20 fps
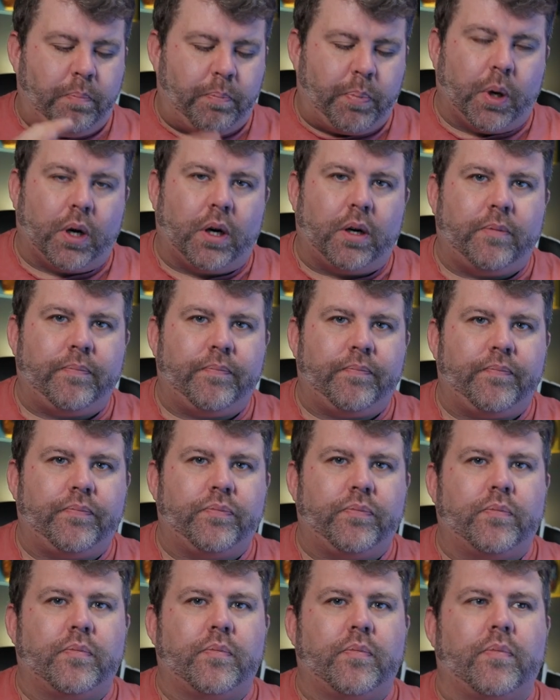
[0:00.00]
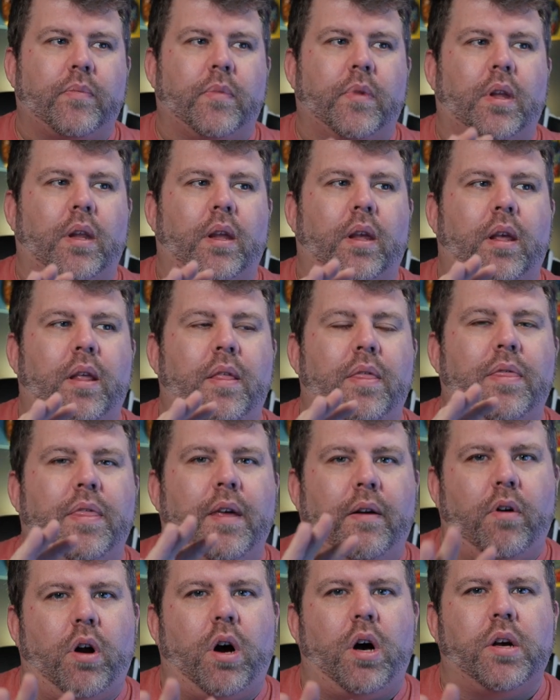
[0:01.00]
But
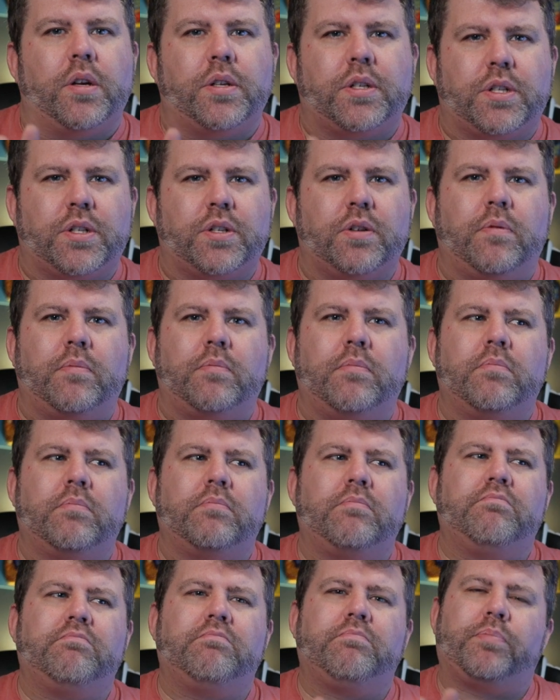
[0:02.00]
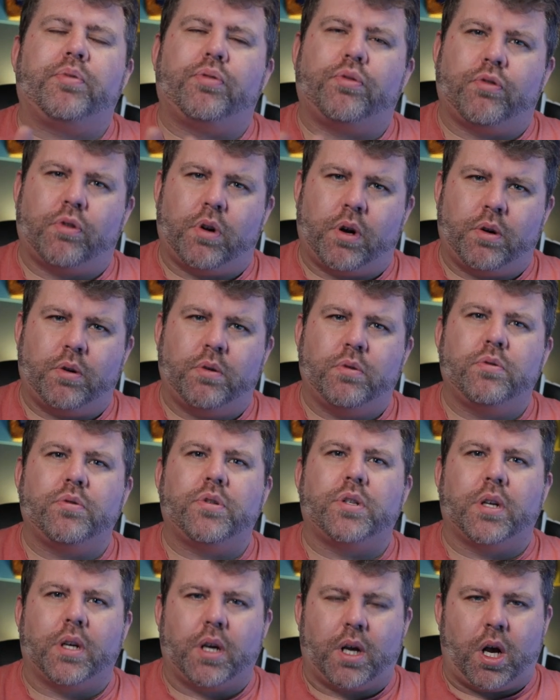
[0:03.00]
there are some
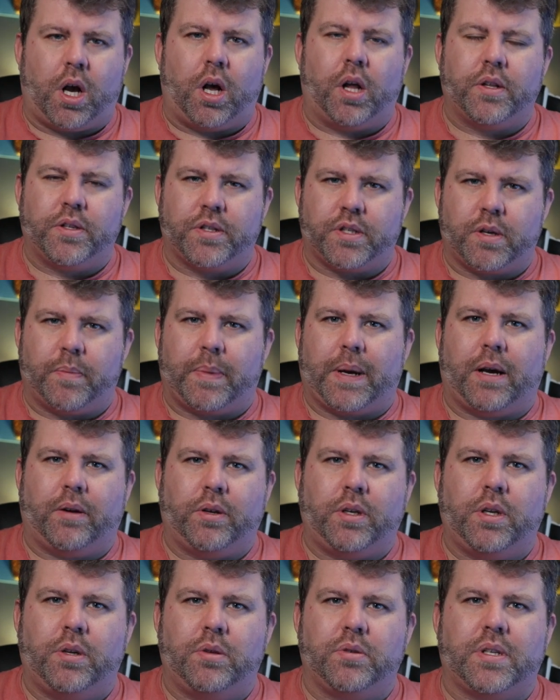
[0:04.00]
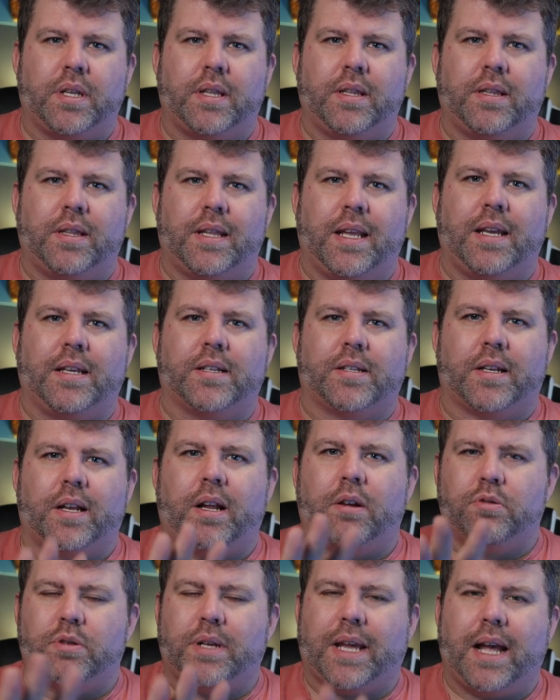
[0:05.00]
pros and cons about using these, and
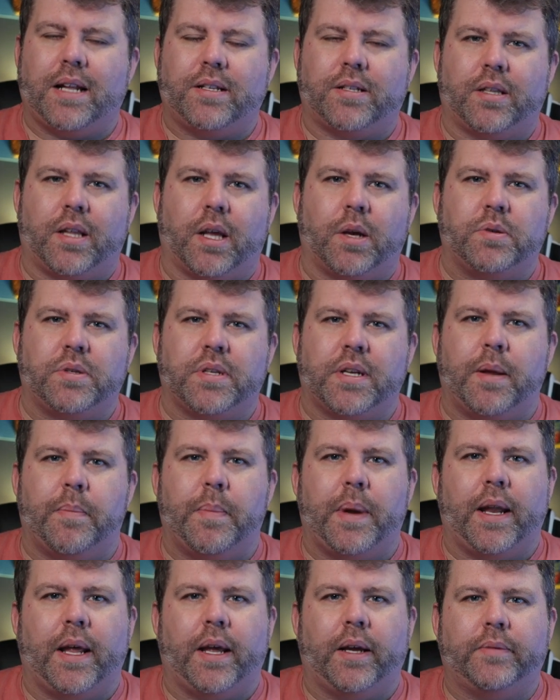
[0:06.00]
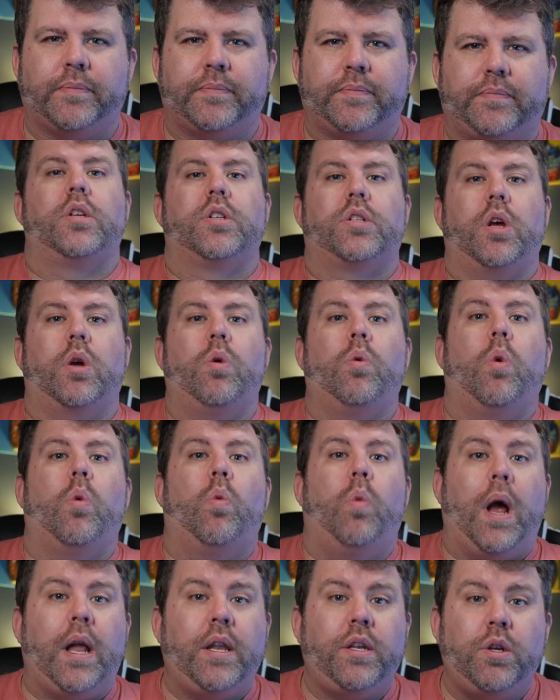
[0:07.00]
I'll get to those in a minute. So
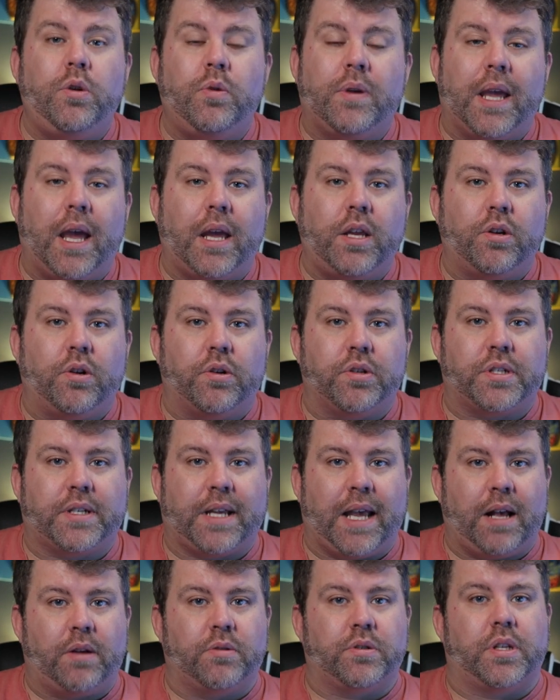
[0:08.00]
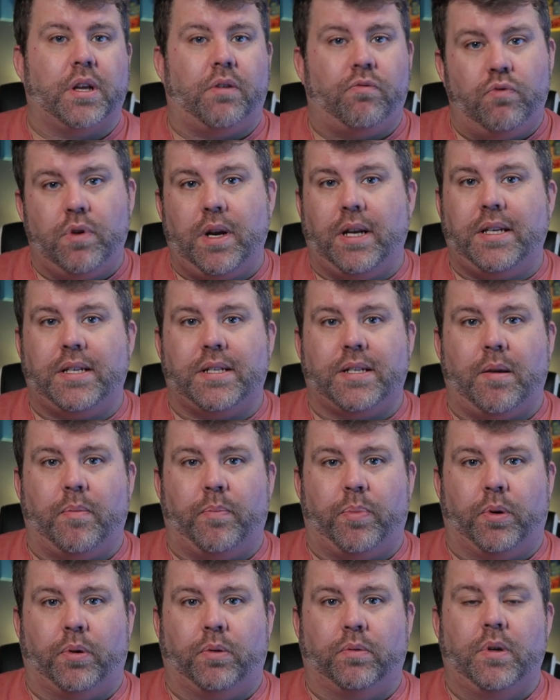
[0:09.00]
when you get your scales, they're really
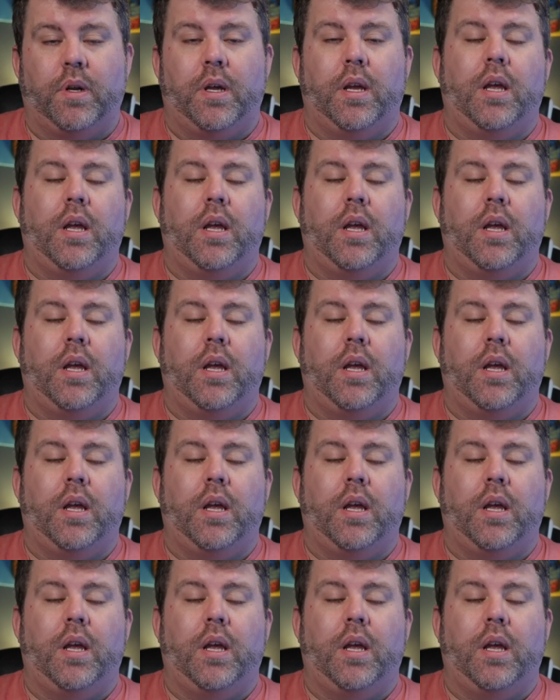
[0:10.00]
simple.